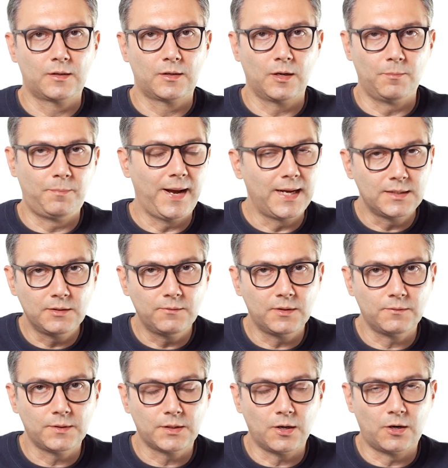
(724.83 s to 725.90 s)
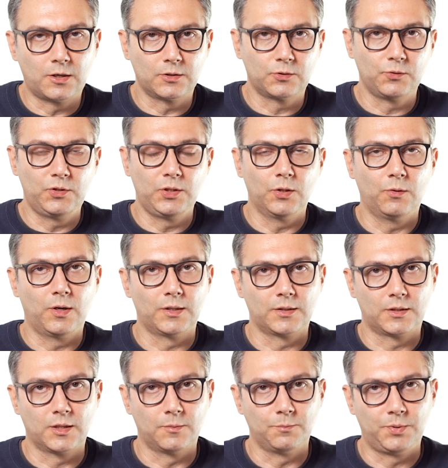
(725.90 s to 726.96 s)
compatible with Arduino on the
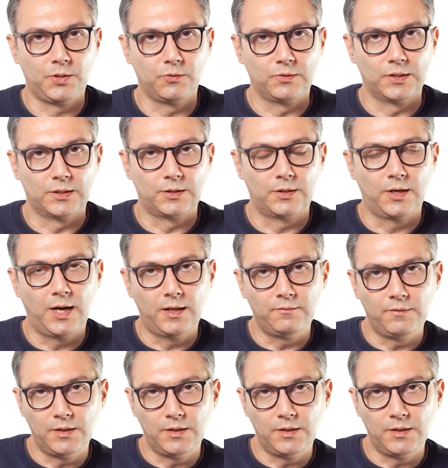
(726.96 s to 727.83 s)
computer, and